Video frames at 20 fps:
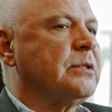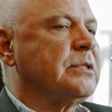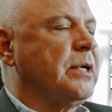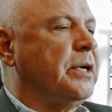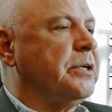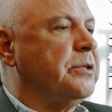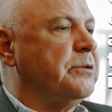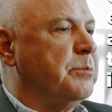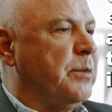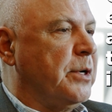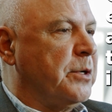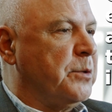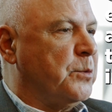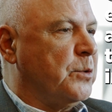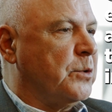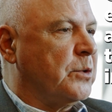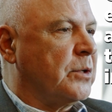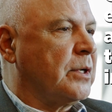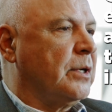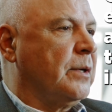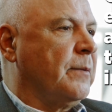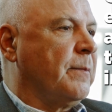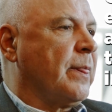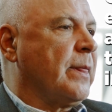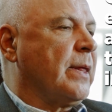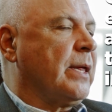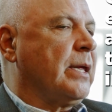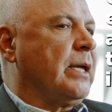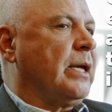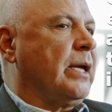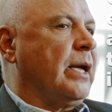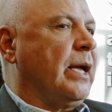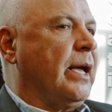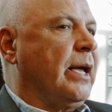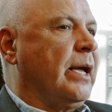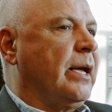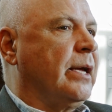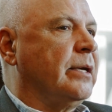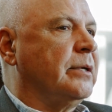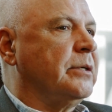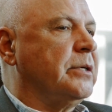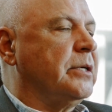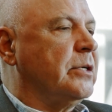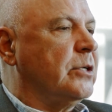side of my work, and